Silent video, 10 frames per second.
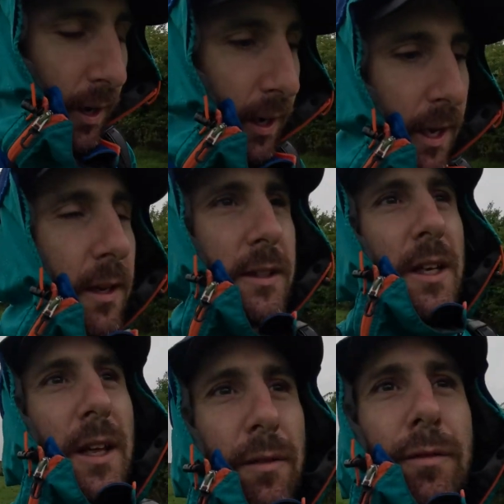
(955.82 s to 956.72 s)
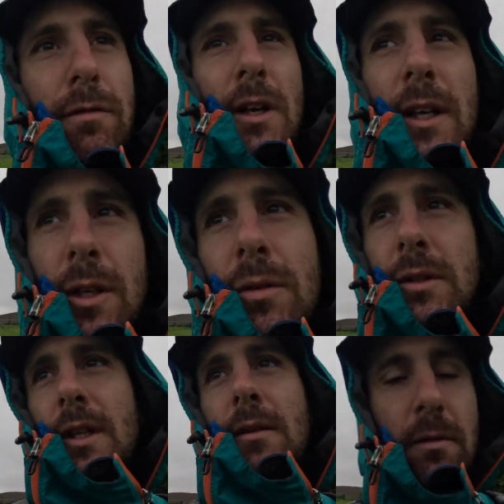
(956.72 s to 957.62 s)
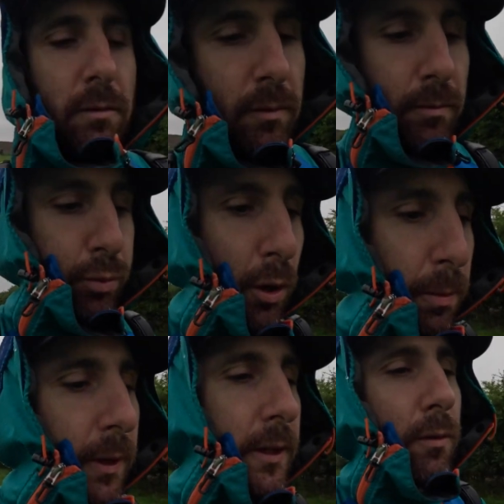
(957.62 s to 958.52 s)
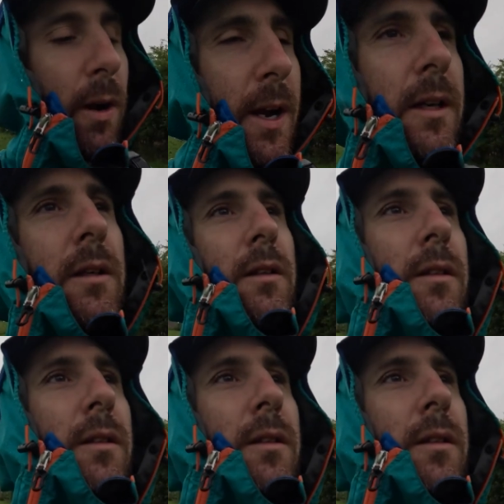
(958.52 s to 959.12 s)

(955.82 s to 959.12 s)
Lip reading: I can't say that I've really used it properly in the rain,